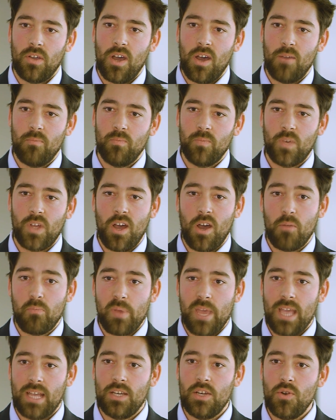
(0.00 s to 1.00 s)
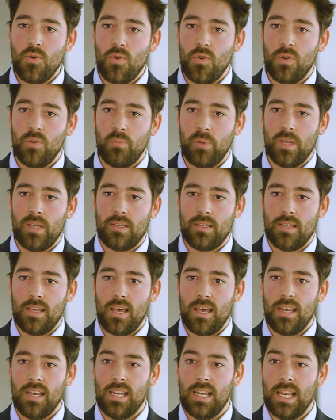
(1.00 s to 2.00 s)
can't, can't be ignored, but
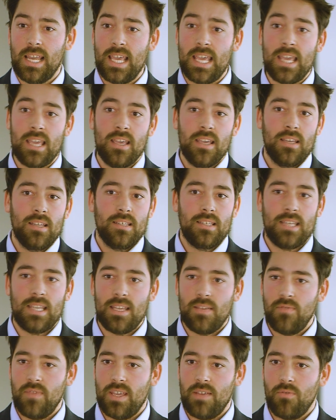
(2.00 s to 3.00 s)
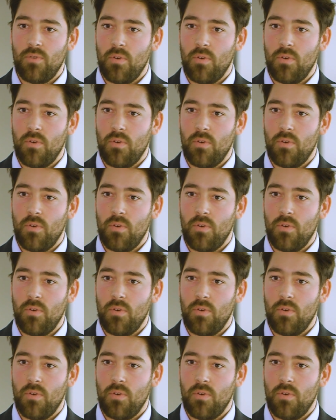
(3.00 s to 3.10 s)
certainly T V